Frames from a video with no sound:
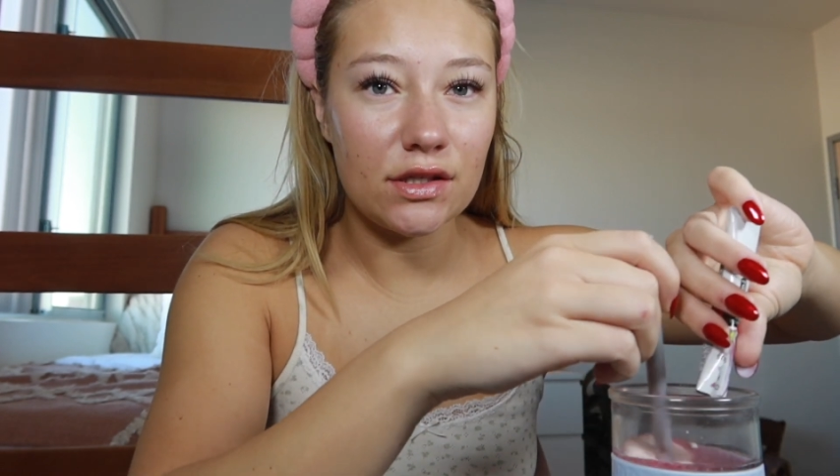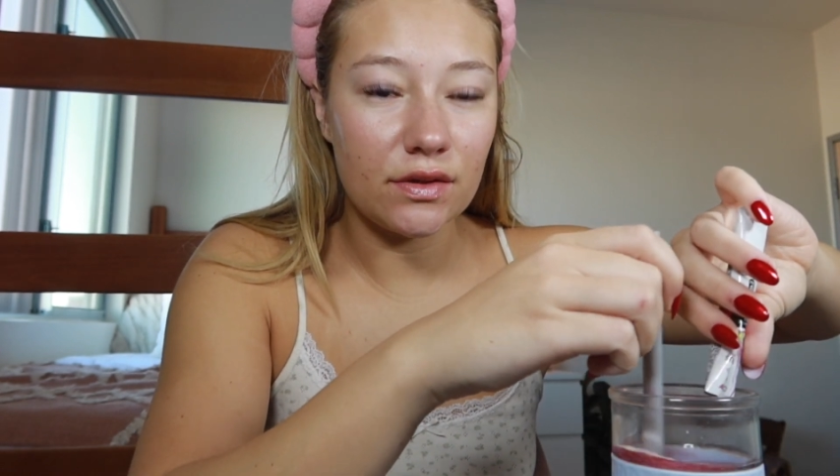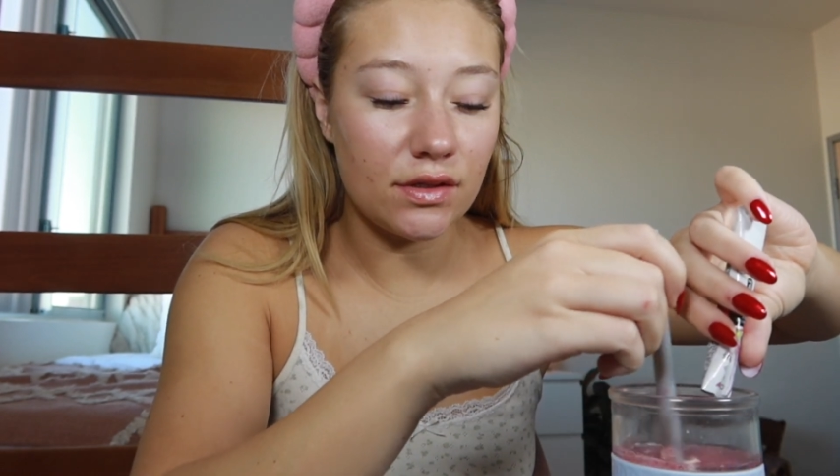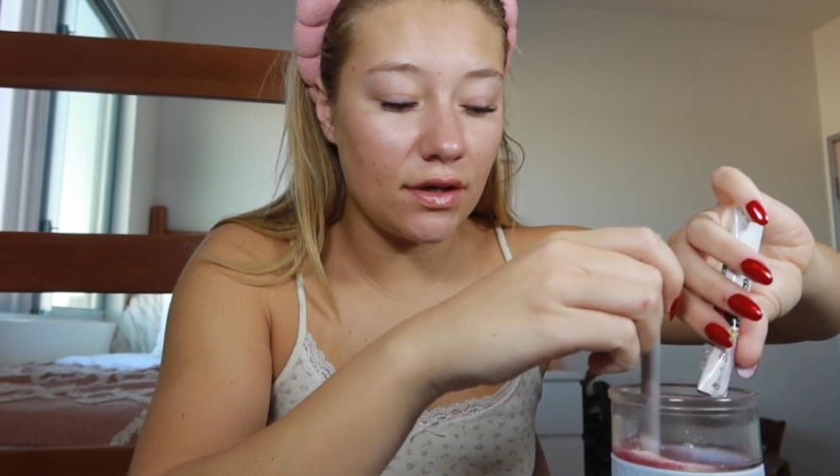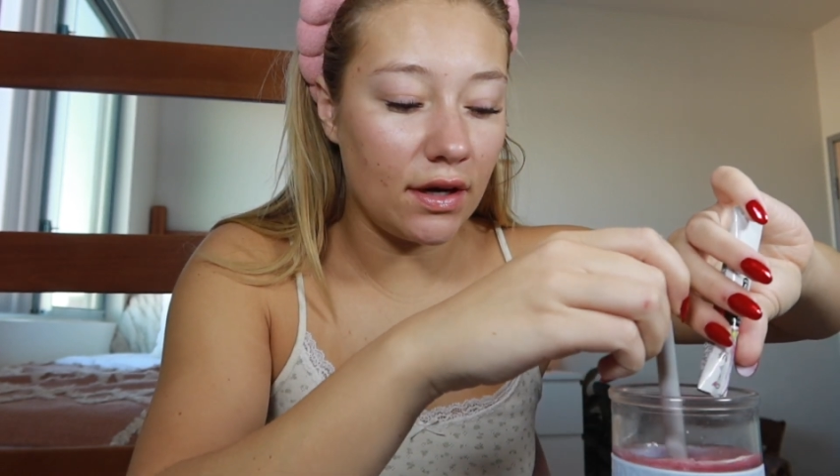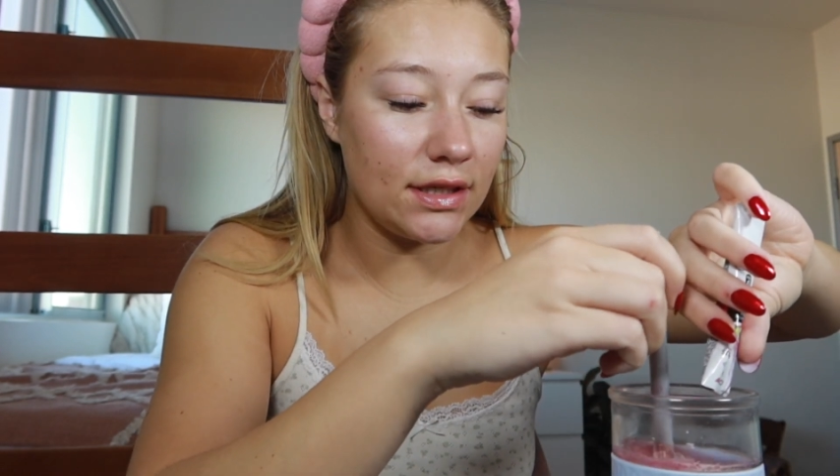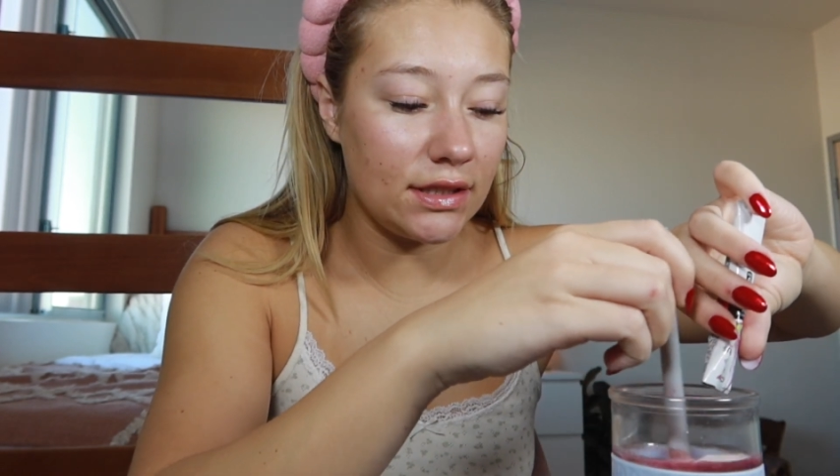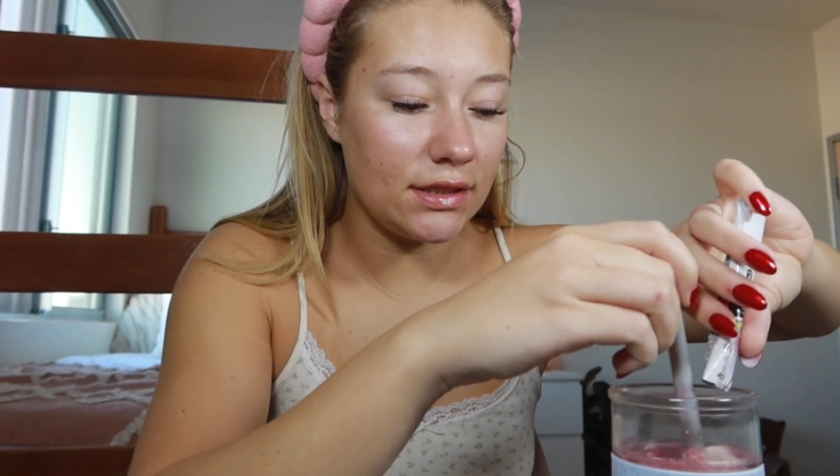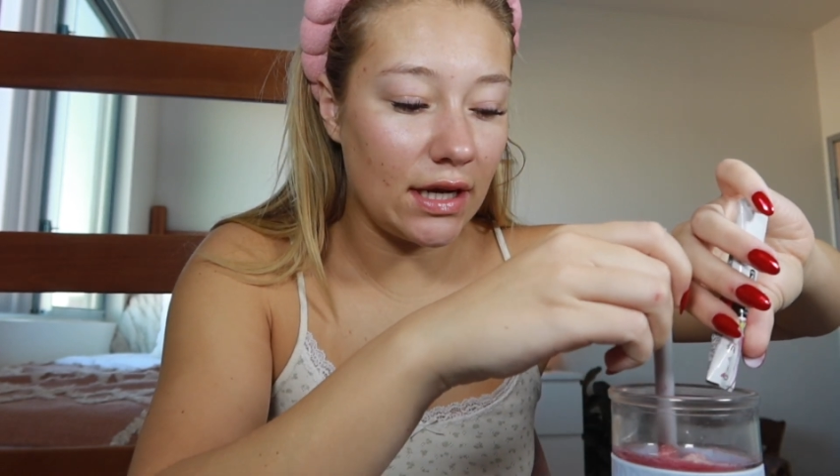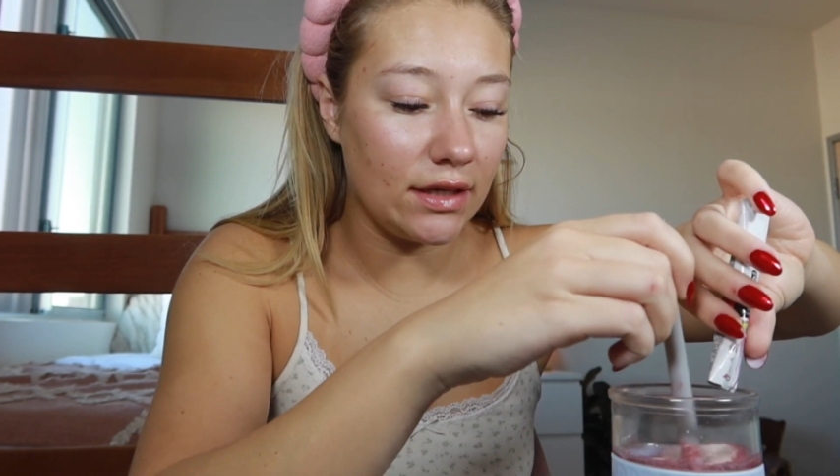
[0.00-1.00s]
so it's not as
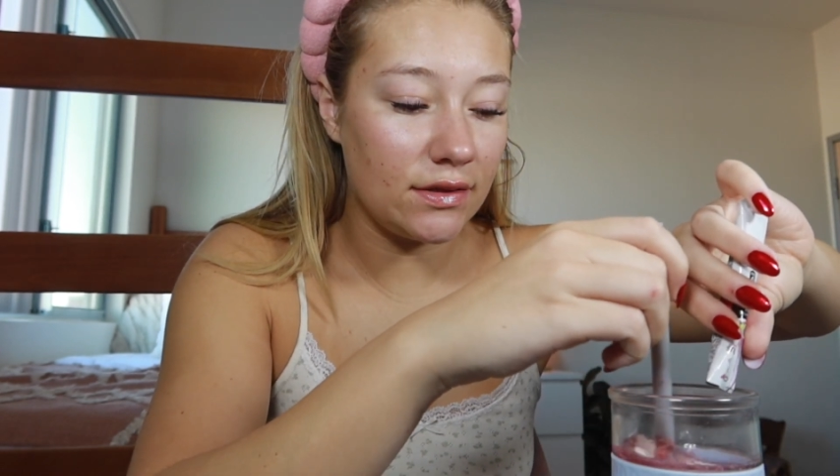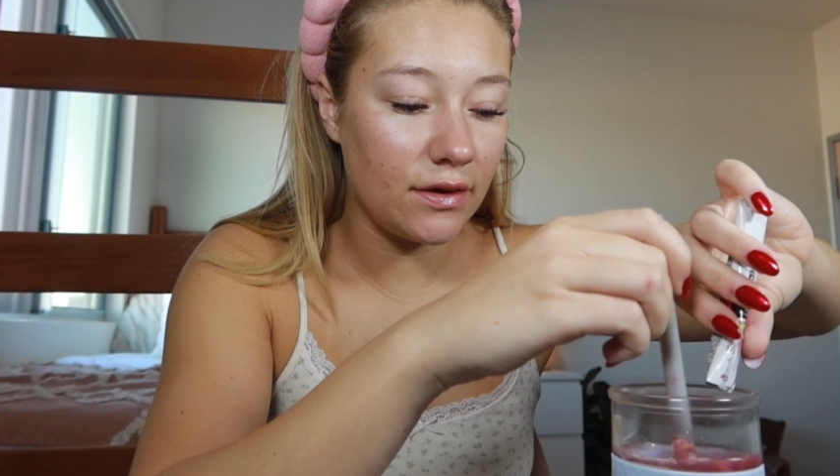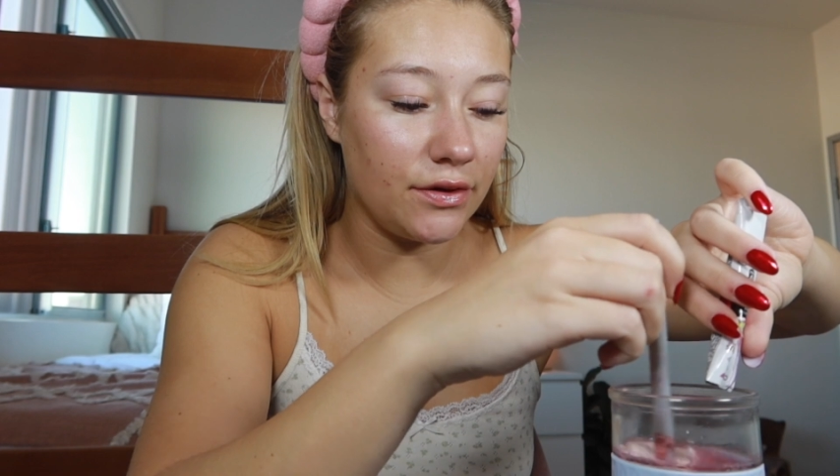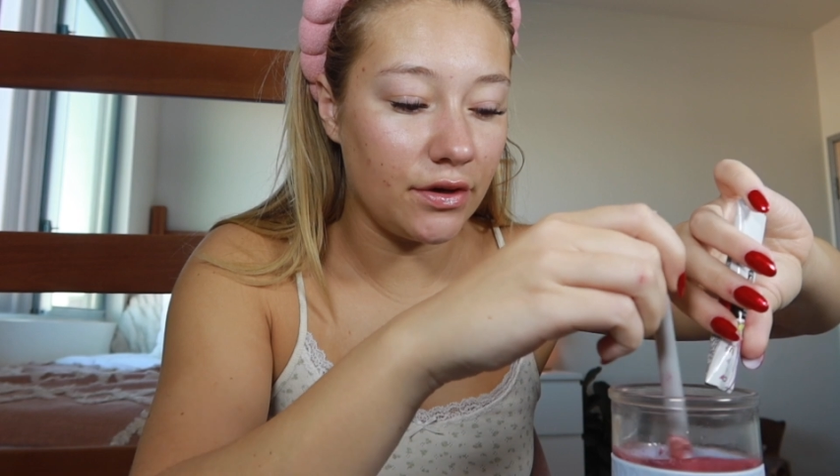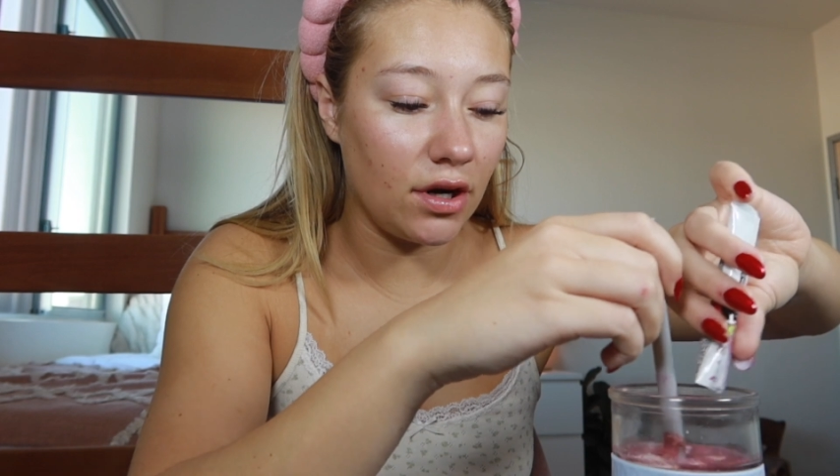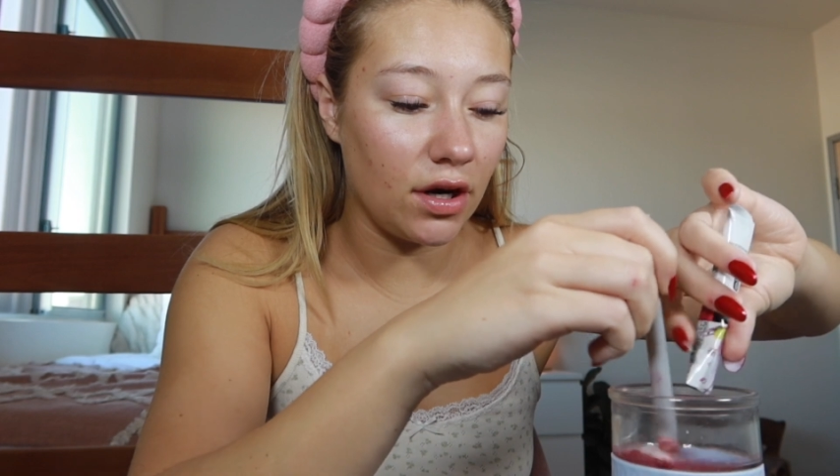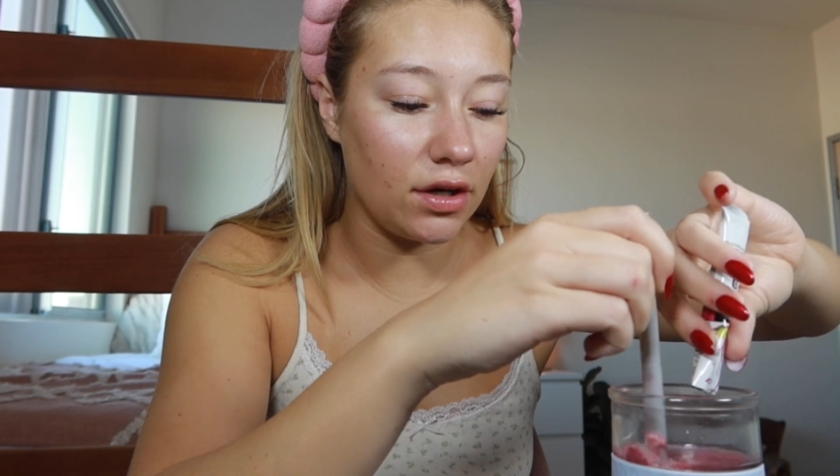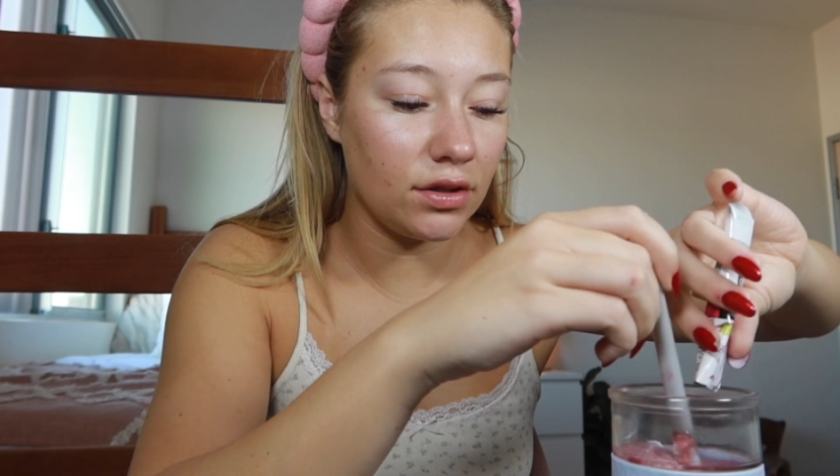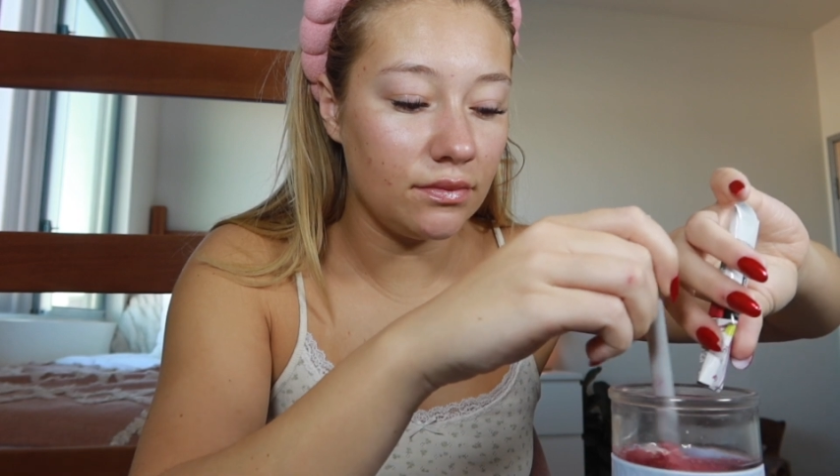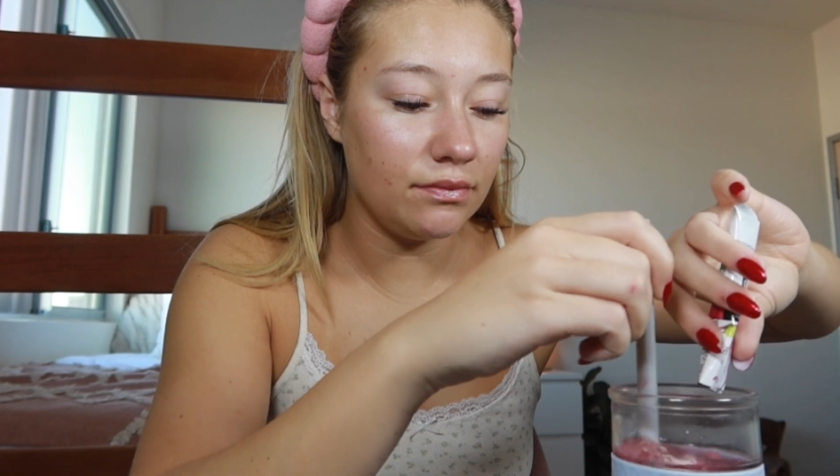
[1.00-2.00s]
intense on your
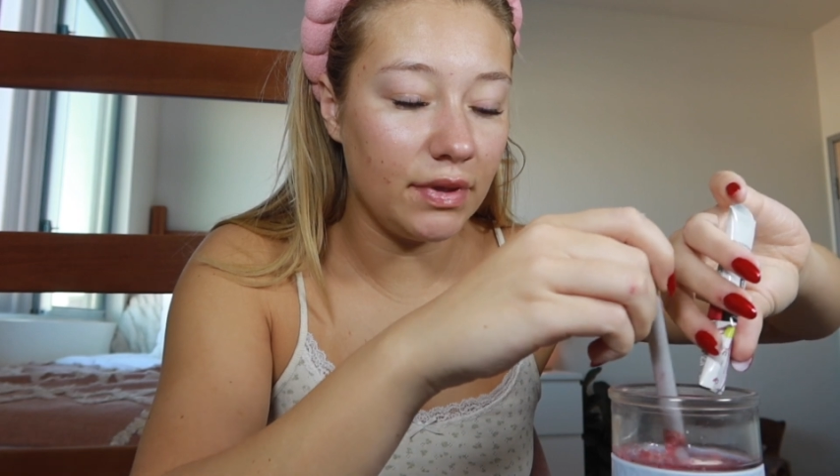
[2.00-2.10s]
heart,